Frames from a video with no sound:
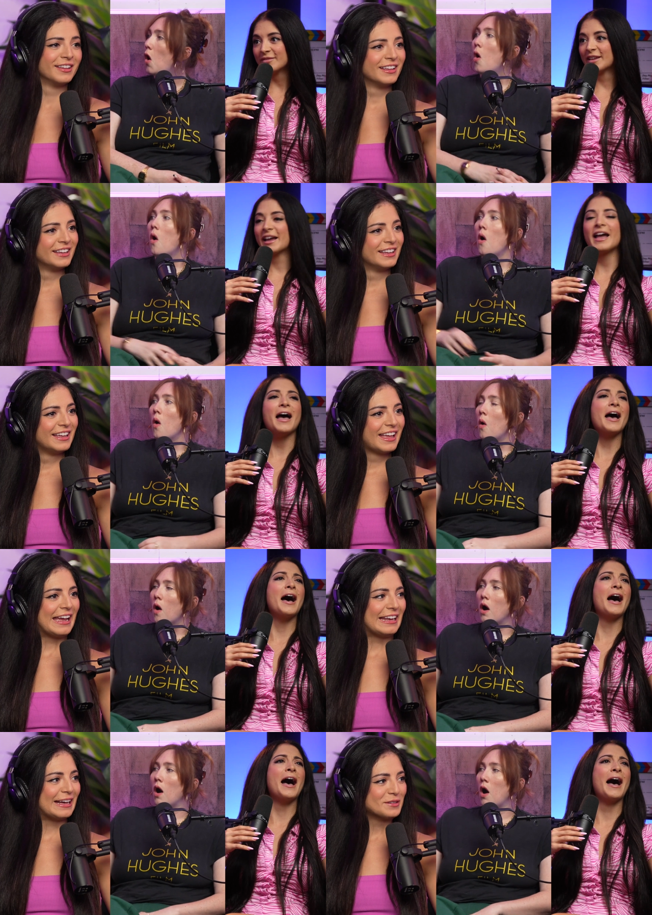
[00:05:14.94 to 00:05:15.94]

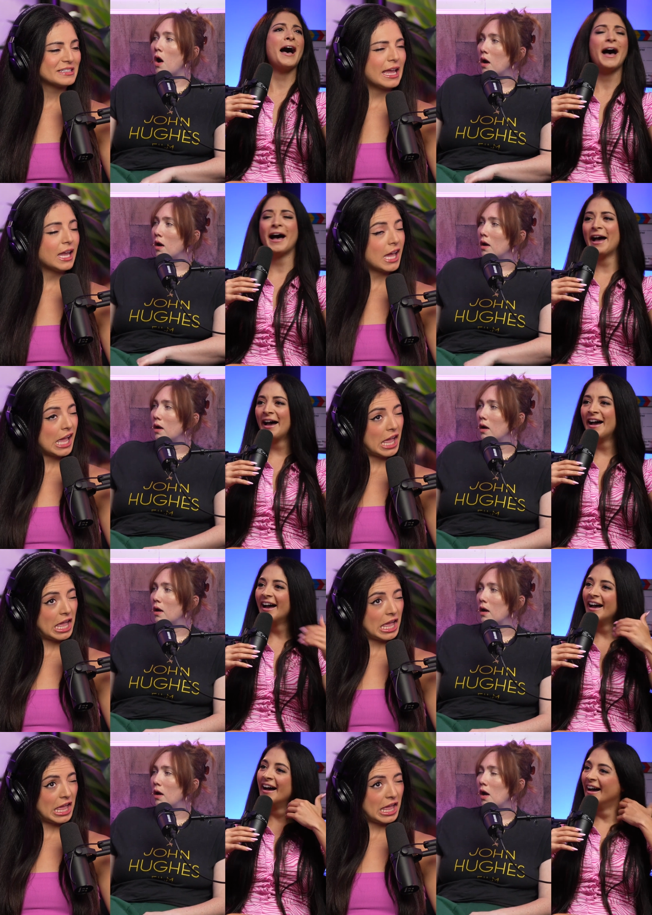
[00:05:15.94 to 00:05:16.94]
Speaker 1: and I was like,
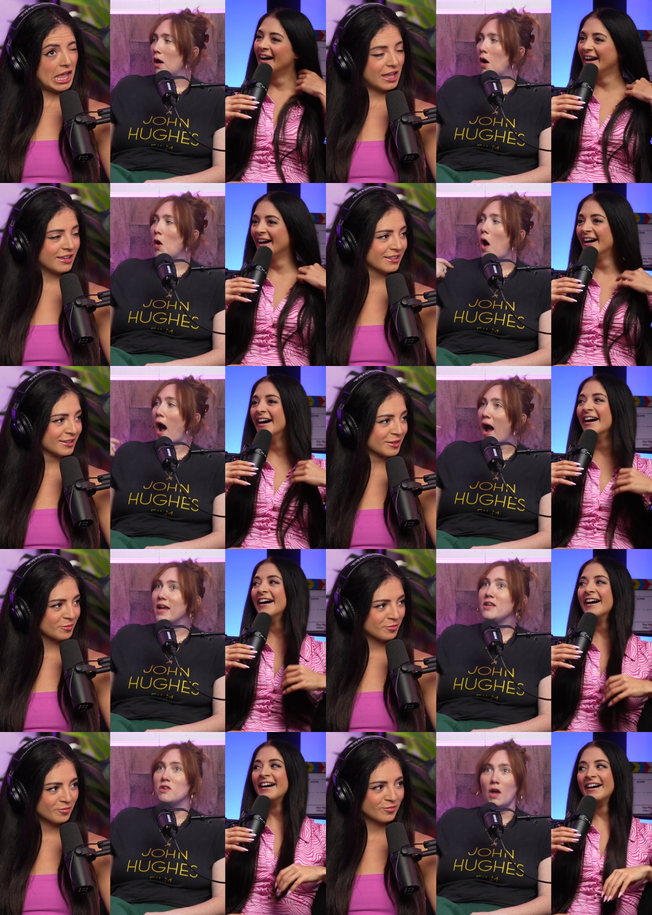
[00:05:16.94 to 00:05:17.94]
uh
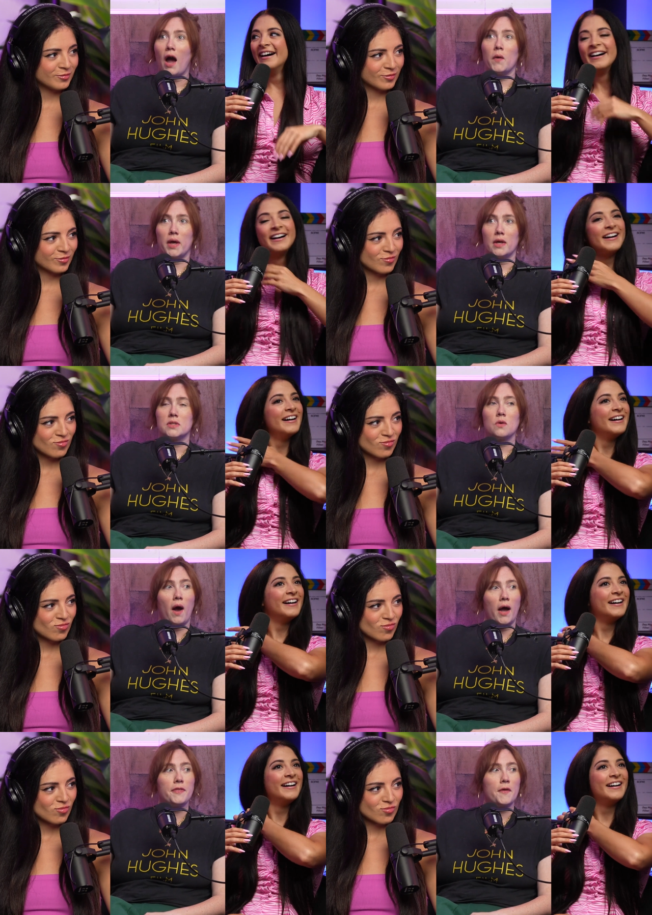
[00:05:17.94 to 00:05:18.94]
I okay, so
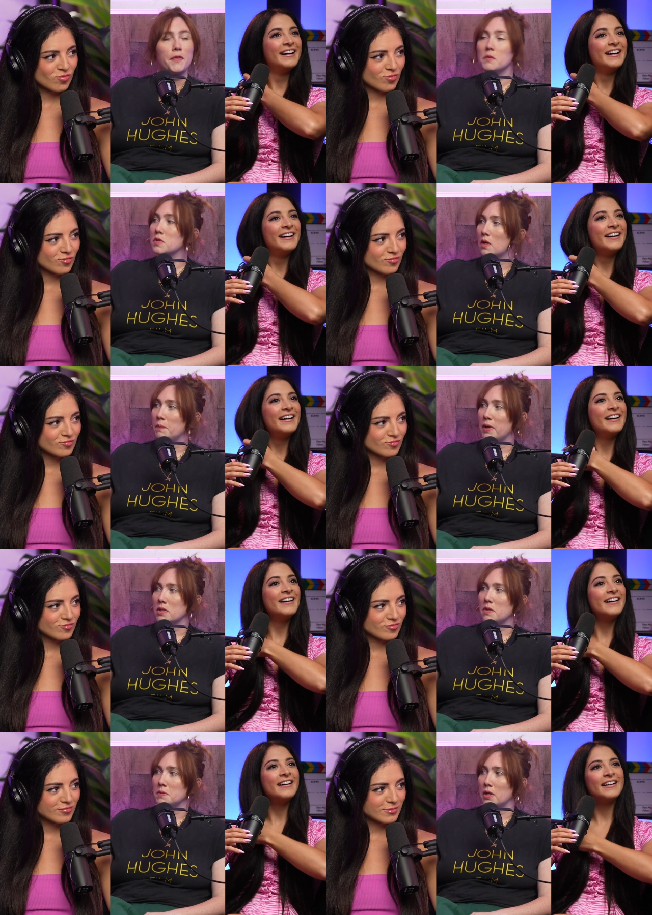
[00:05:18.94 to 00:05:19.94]
I thought that was
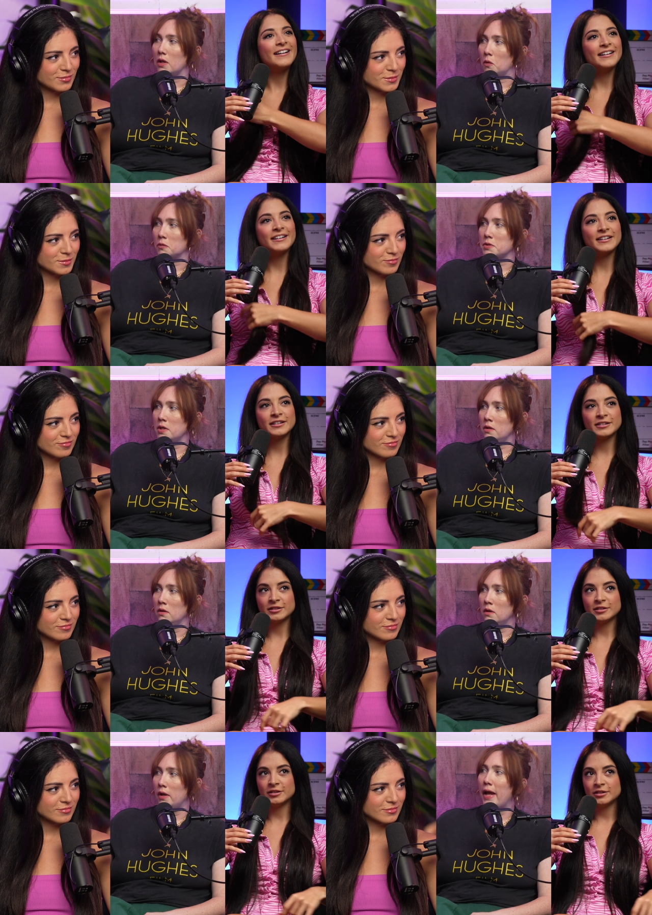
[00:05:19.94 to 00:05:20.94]
because I was getting older
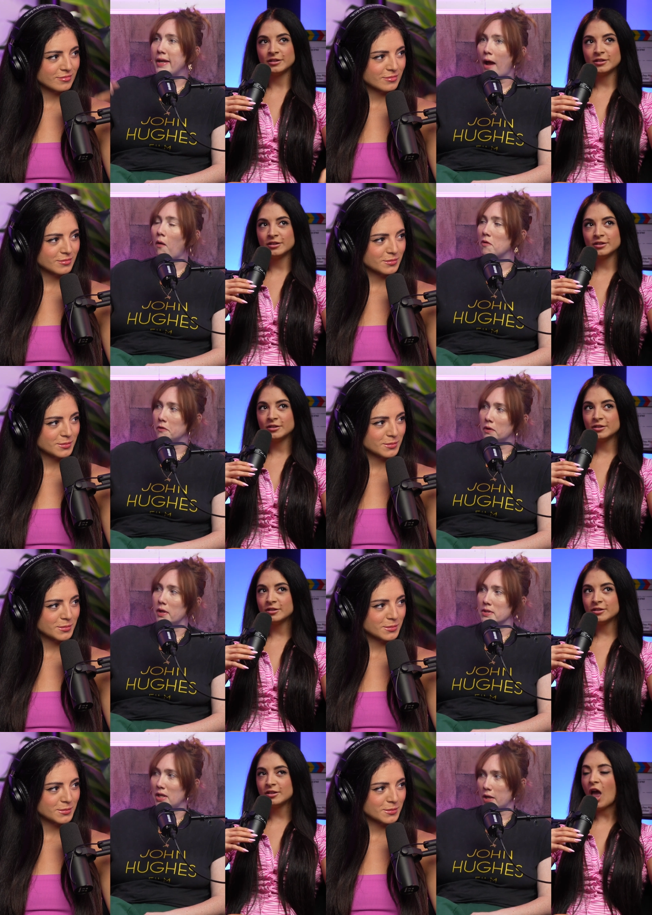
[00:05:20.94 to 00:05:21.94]
and now I've
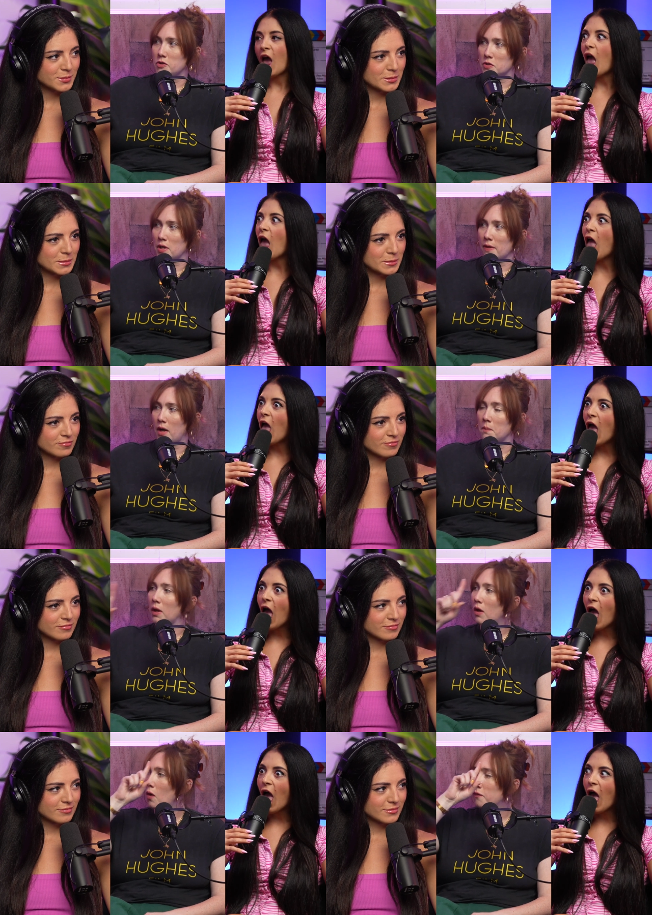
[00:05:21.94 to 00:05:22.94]
realized that as you're saying that, I'm
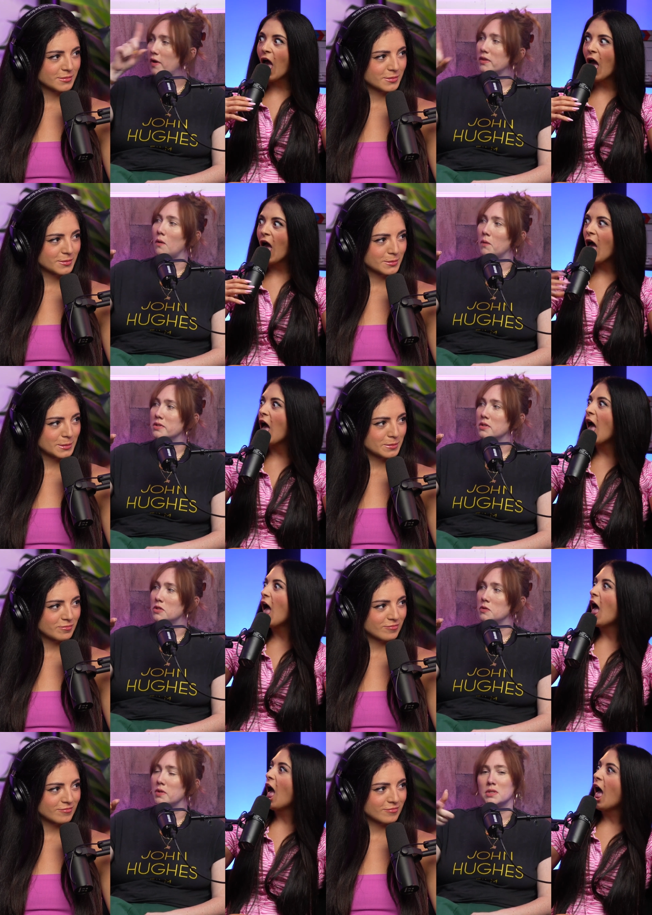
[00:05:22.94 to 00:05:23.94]
like, oh fuck, that was the
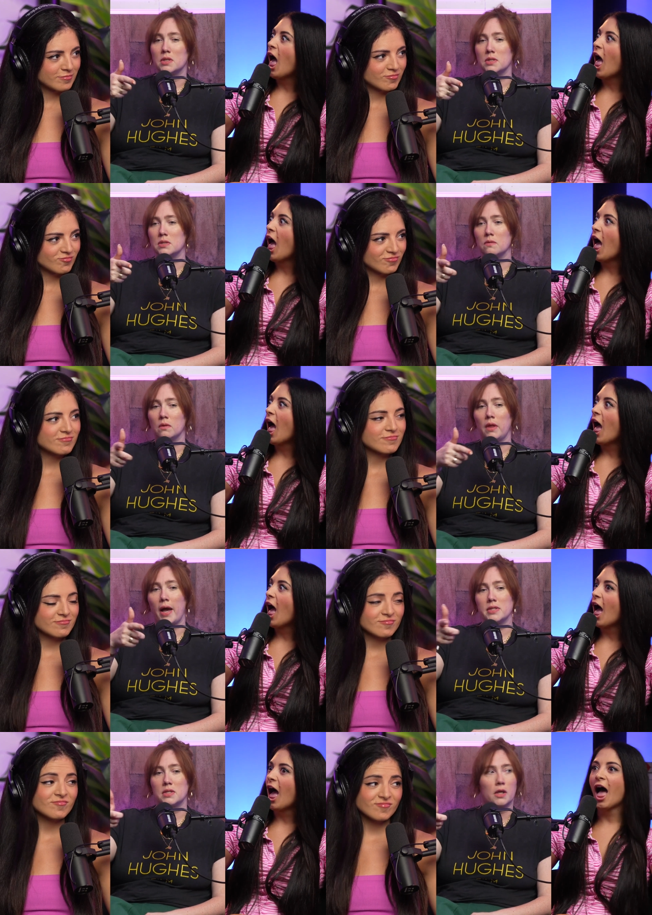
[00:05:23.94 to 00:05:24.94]
two. Because this
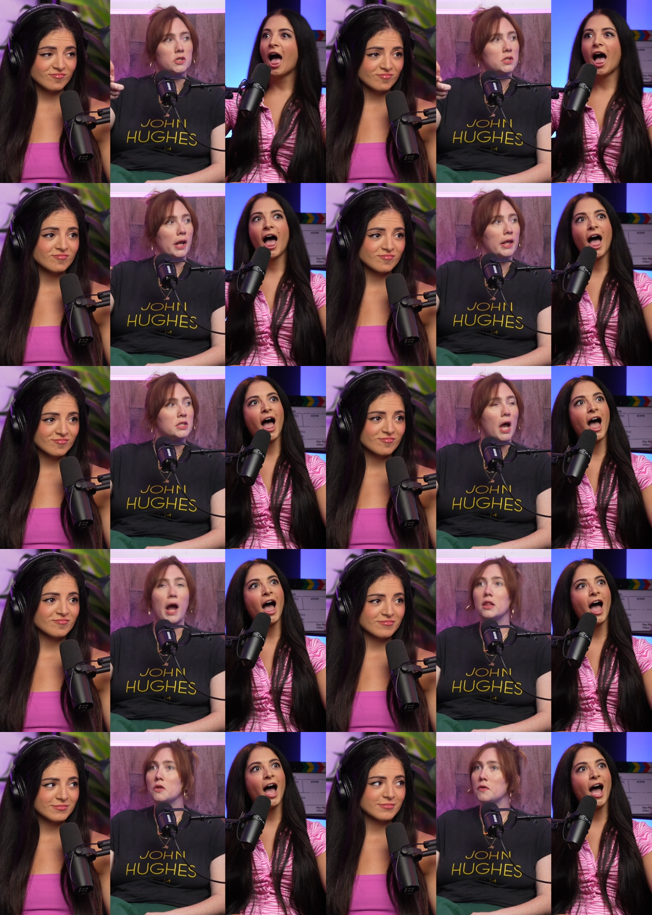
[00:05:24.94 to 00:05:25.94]
last thing I just had, it's
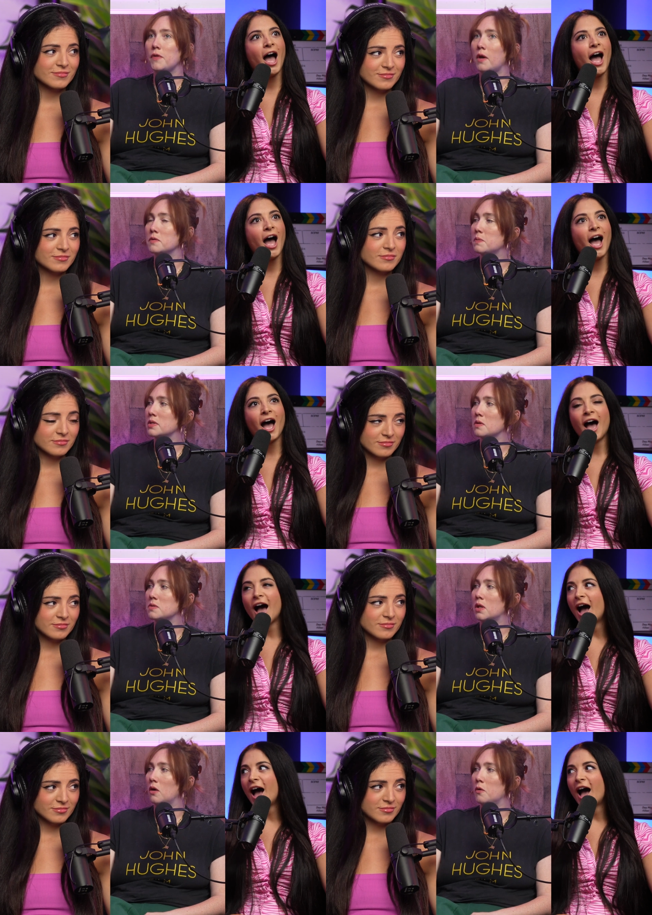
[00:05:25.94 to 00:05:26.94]
I literally thought it was because I
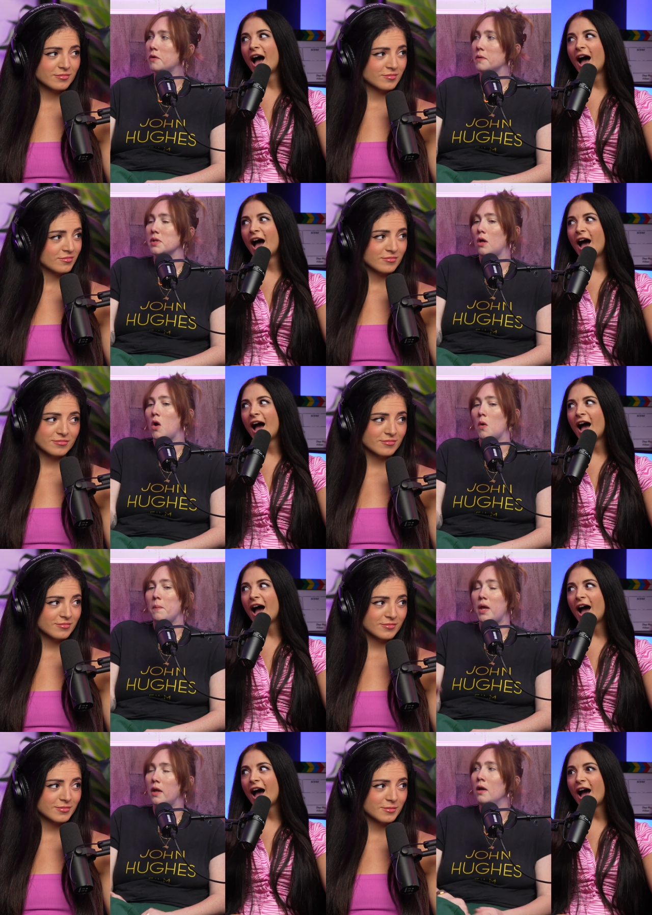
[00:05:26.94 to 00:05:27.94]
was getting older. I was like, oh
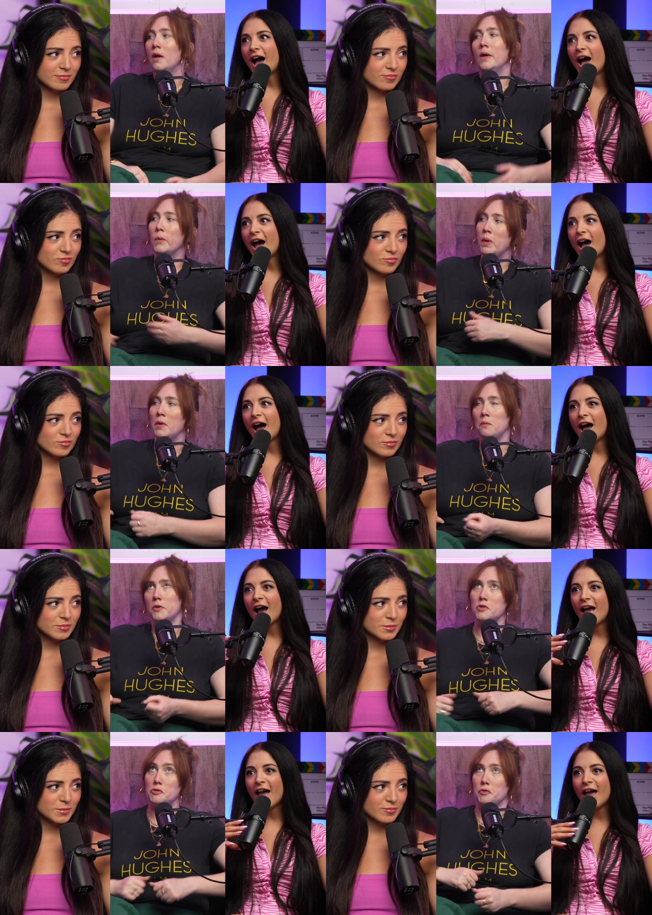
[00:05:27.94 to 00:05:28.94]
man, women, we
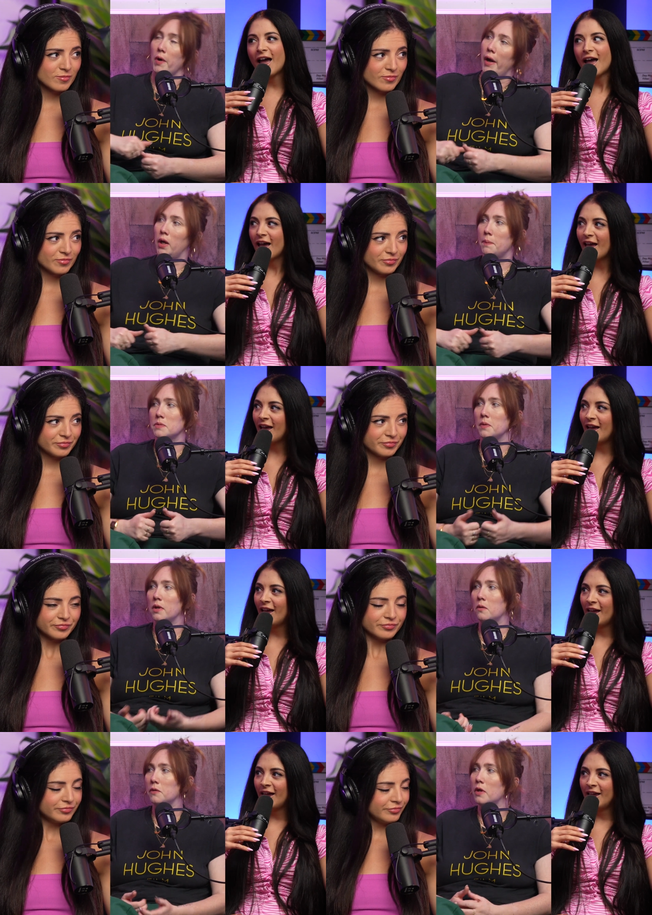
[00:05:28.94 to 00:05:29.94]
just dry up as we
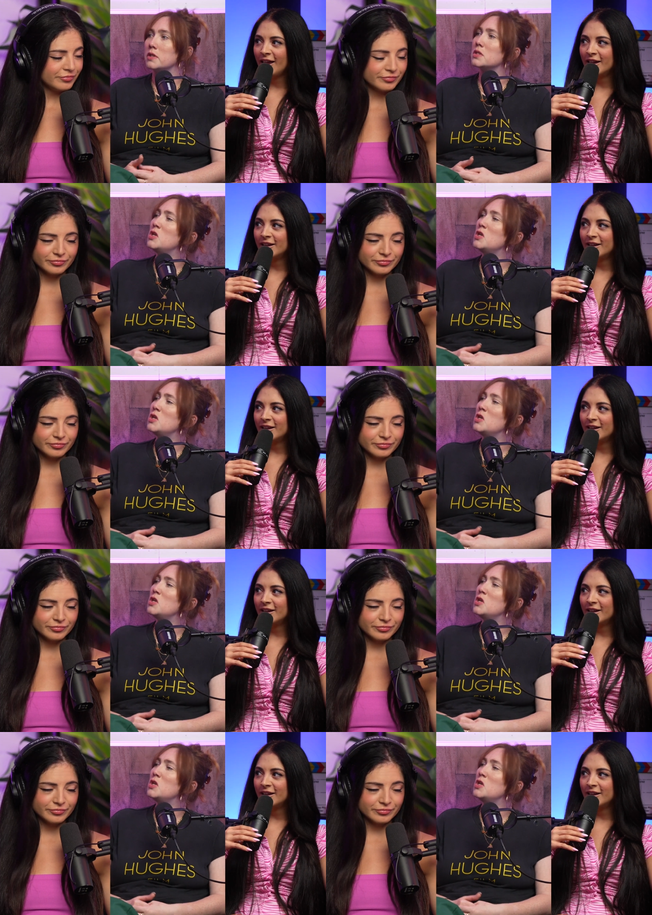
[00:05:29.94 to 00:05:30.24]
get older. And it's